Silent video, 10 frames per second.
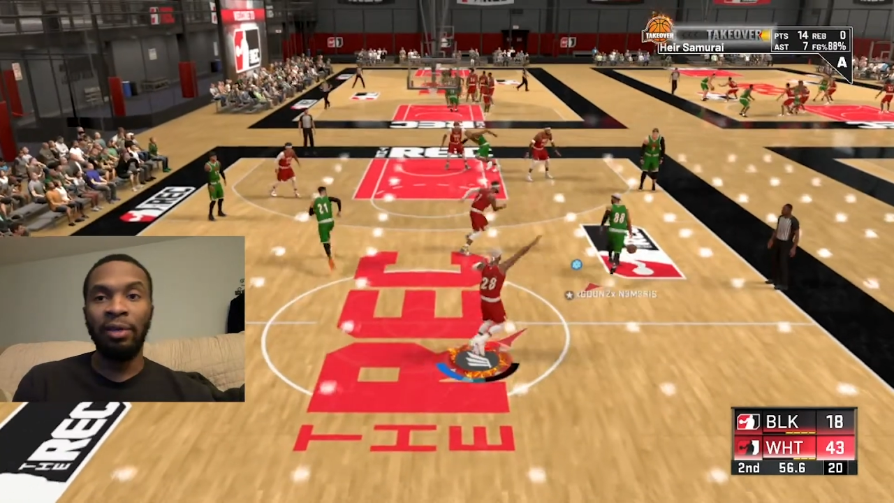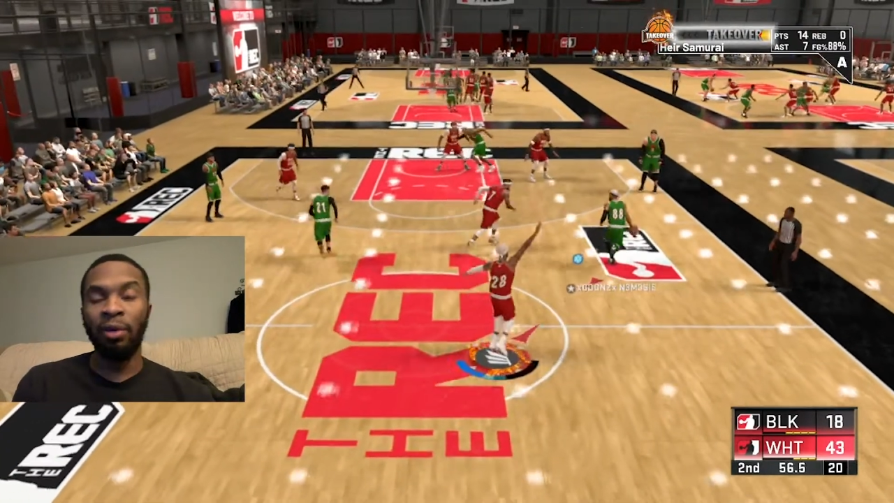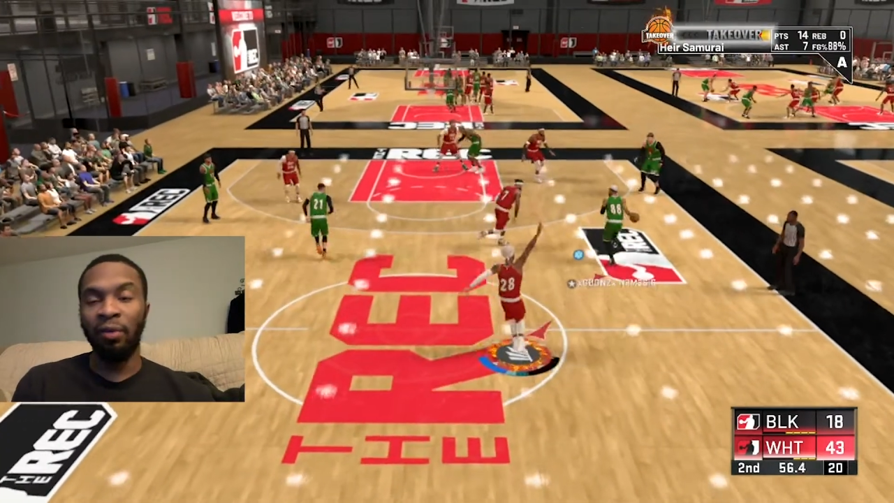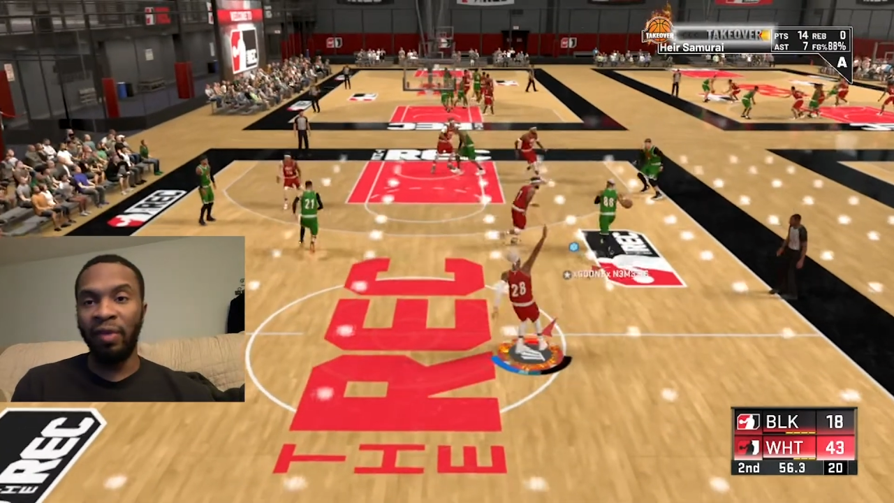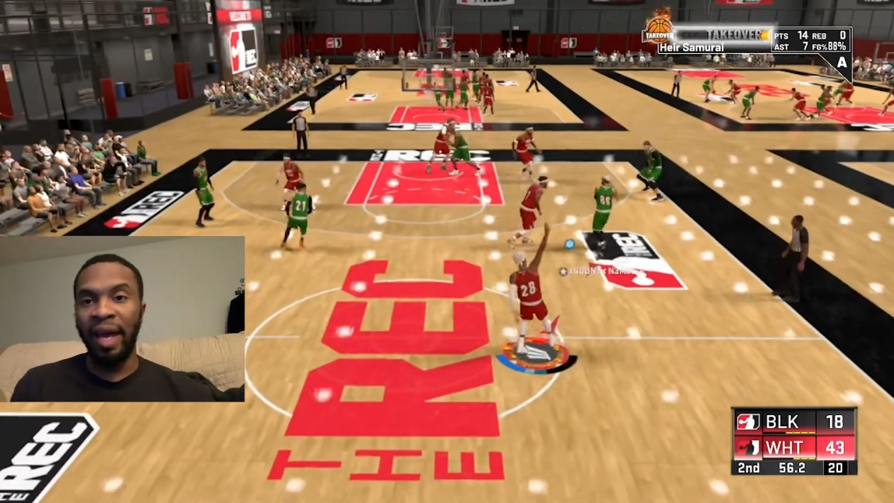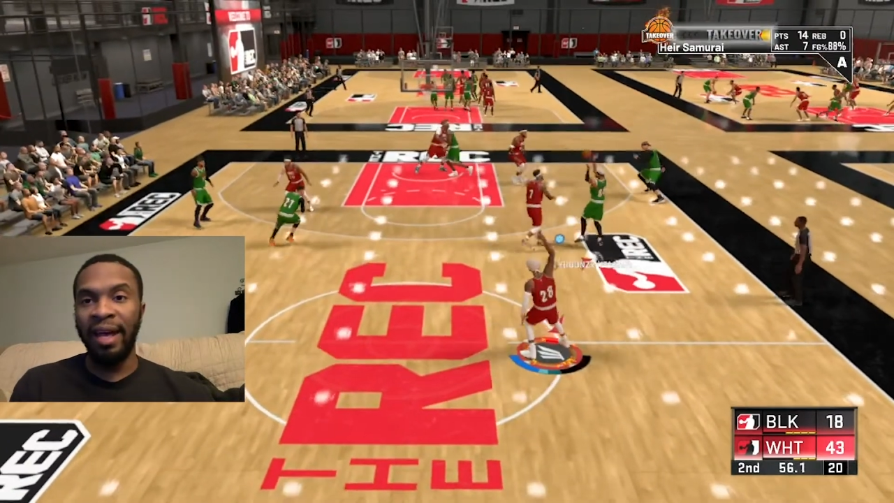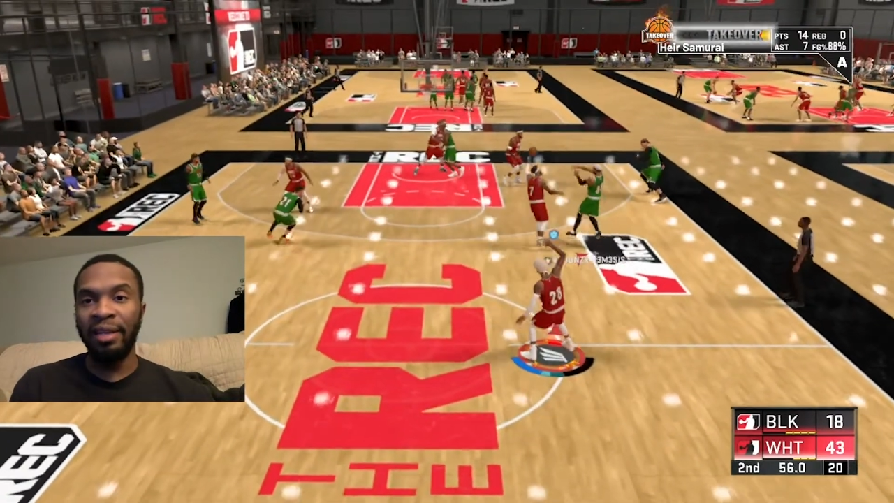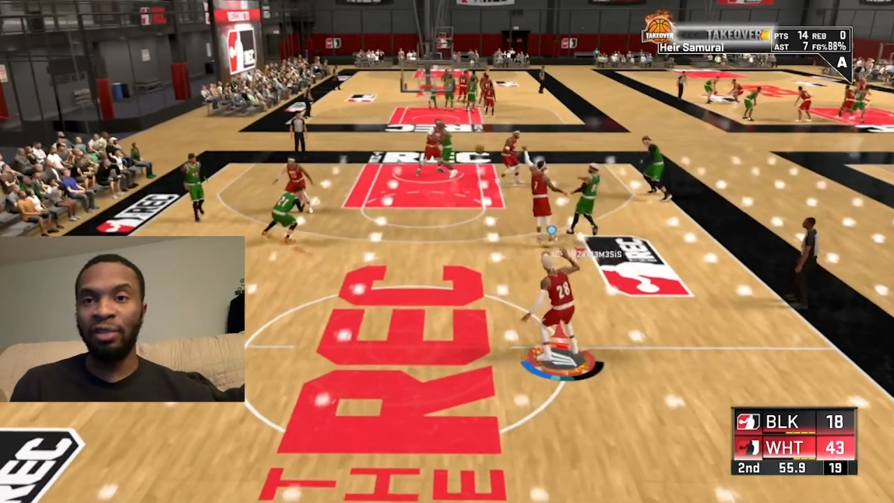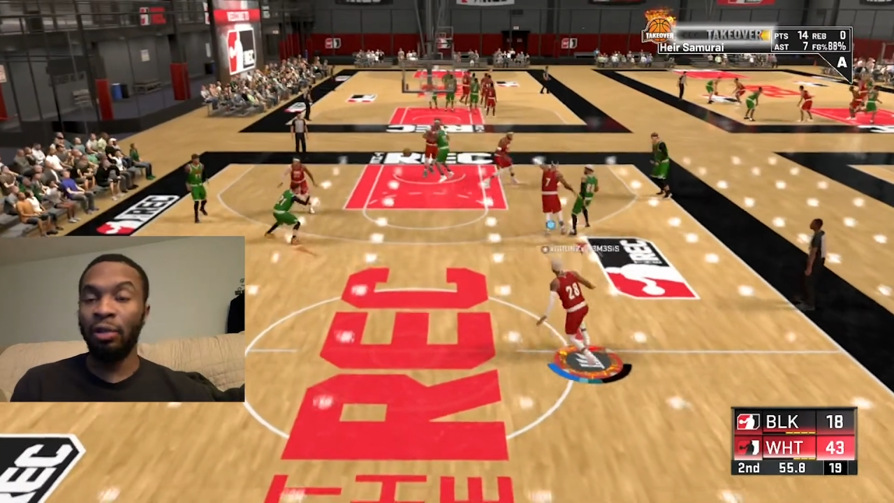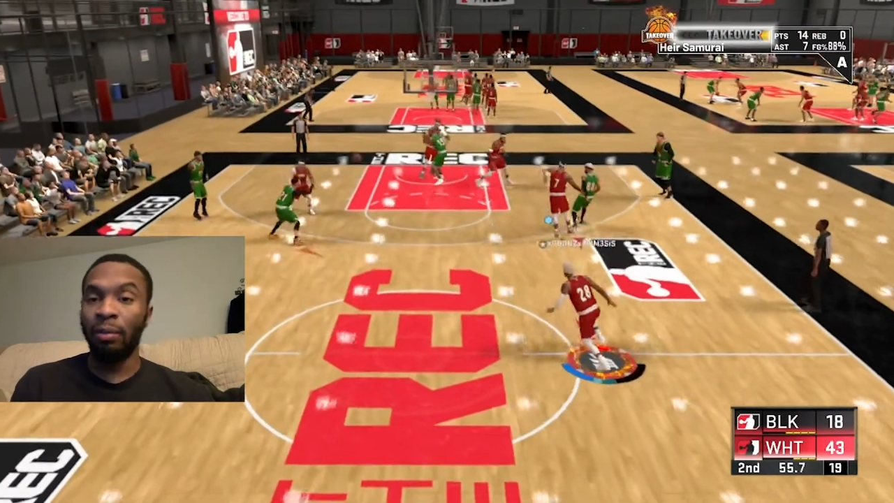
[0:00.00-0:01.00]
you're
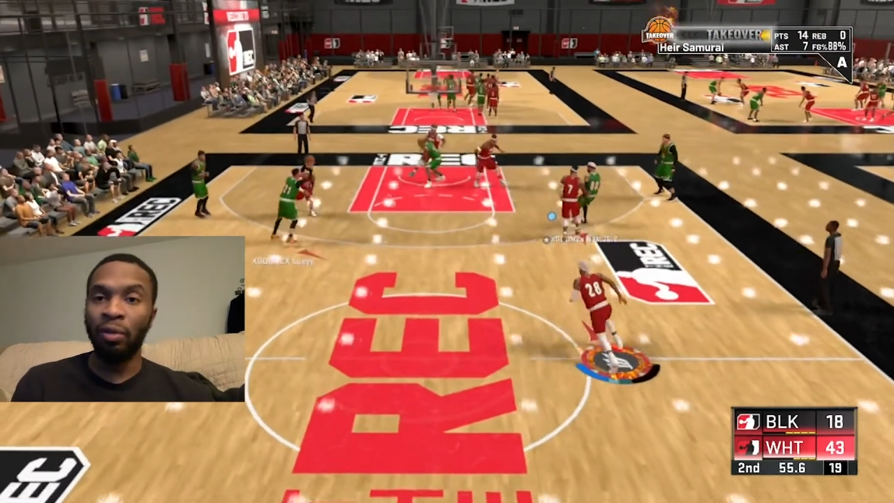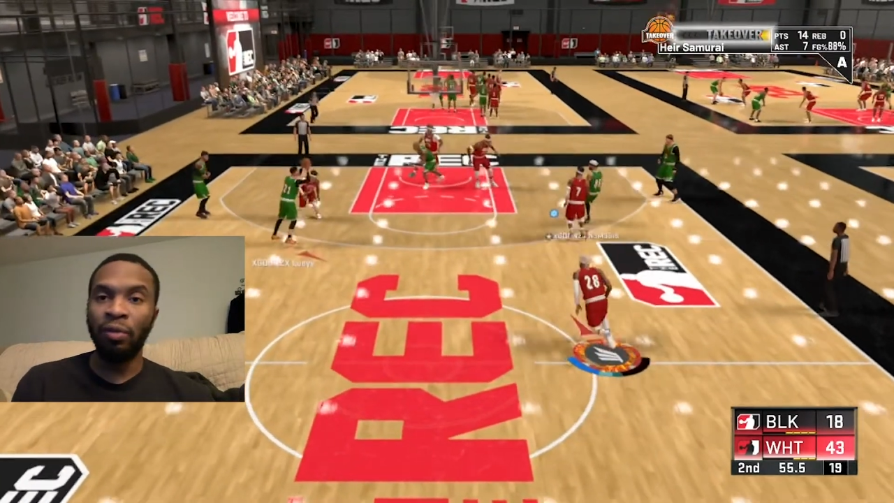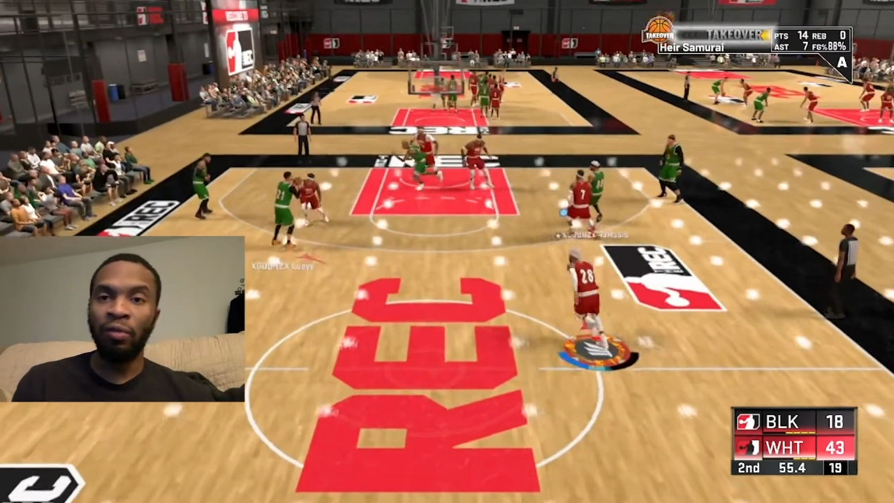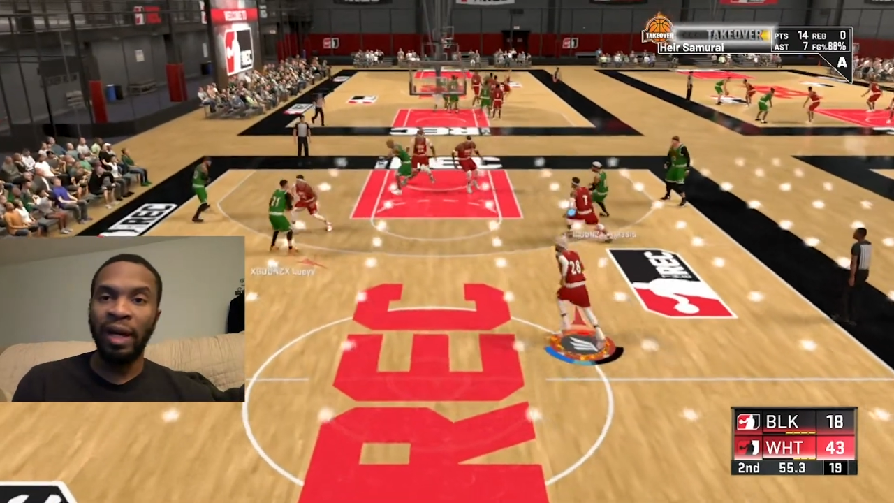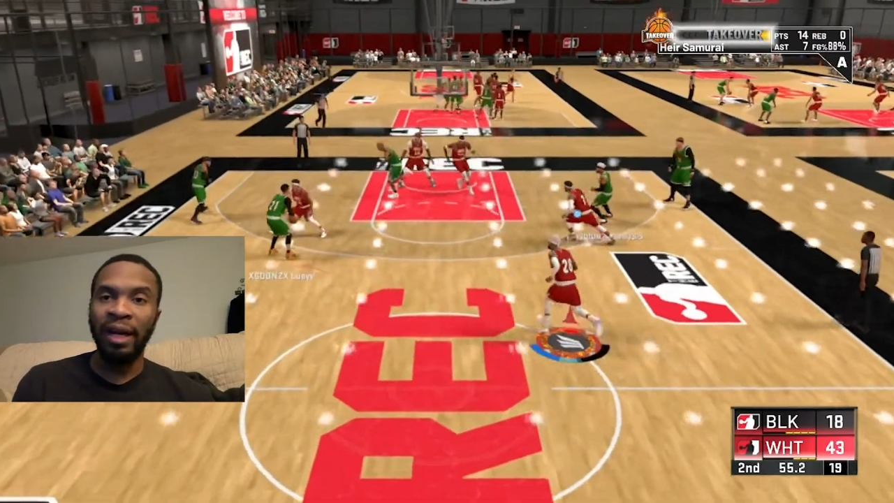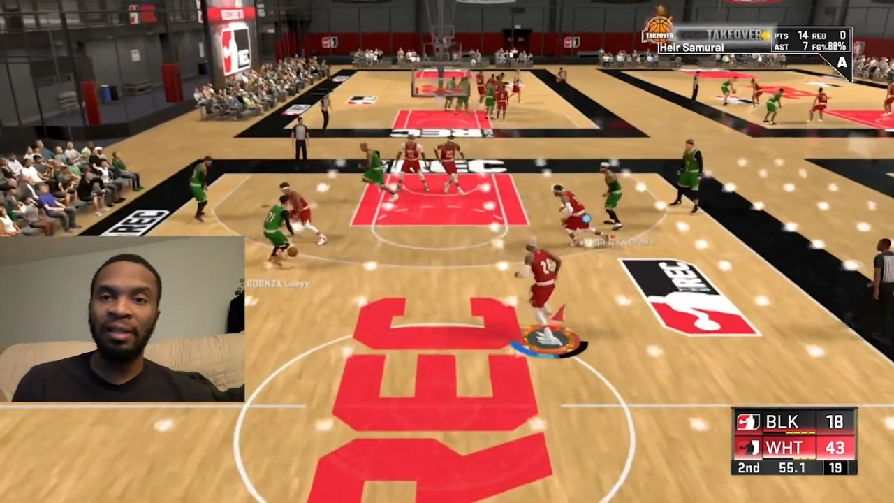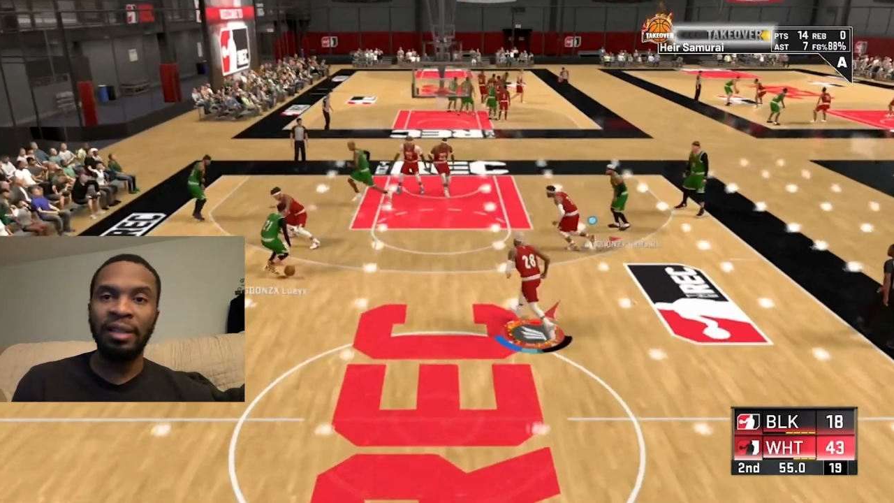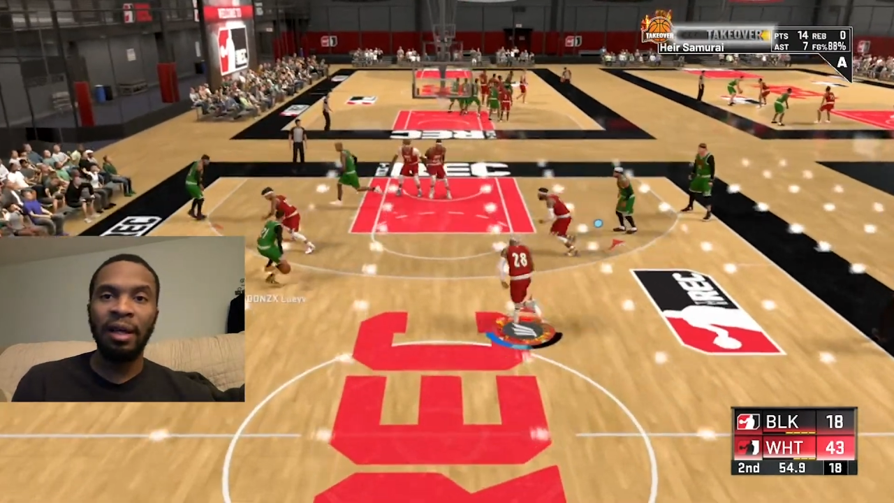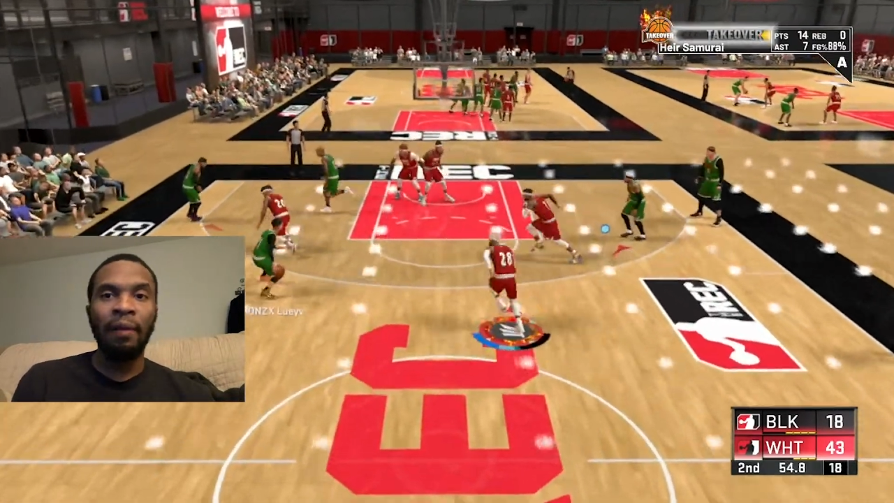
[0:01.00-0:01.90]
fast, you can move fast,